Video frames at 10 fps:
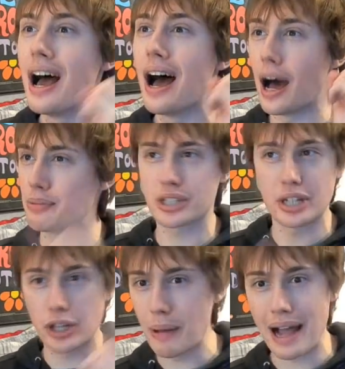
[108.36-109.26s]
I'm just going to
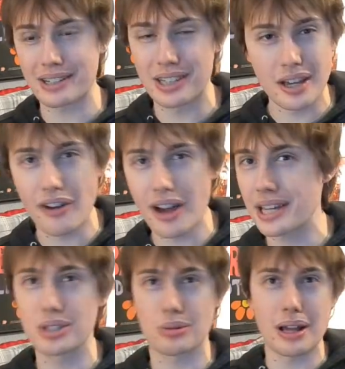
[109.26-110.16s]
go back to saying
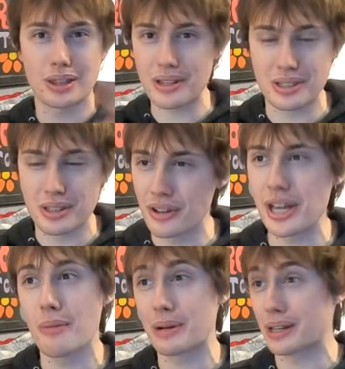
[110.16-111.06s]
Vikings throughout the rest of the
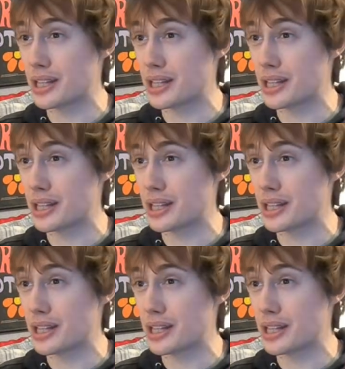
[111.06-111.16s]
video because that's